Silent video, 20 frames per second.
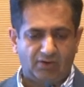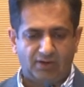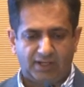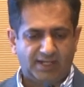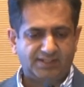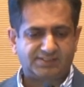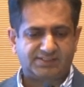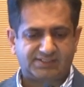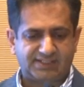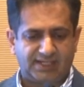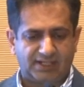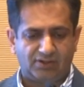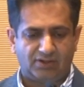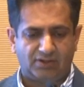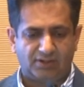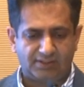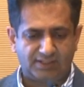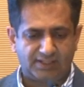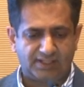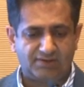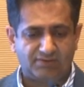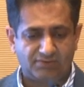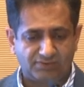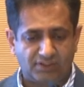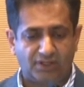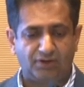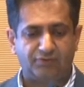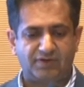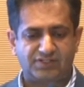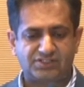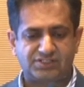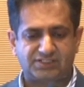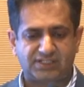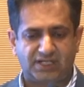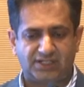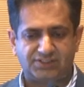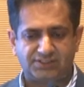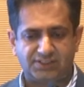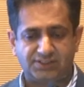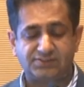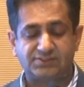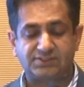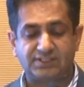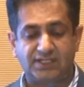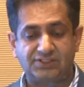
As I said, there are no vegetations.